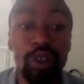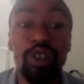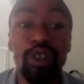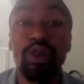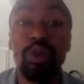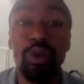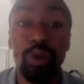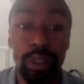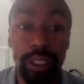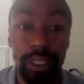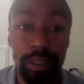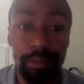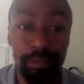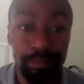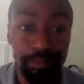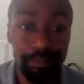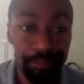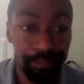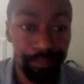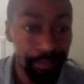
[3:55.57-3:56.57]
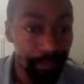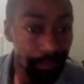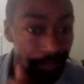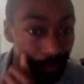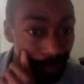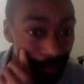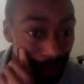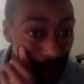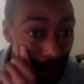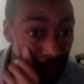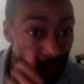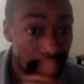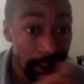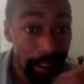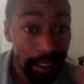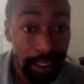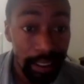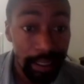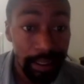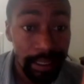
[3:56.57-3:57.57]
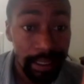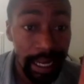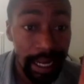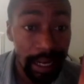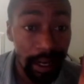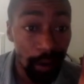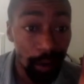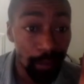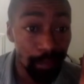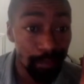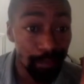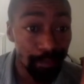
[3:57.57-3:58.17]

truly. Now,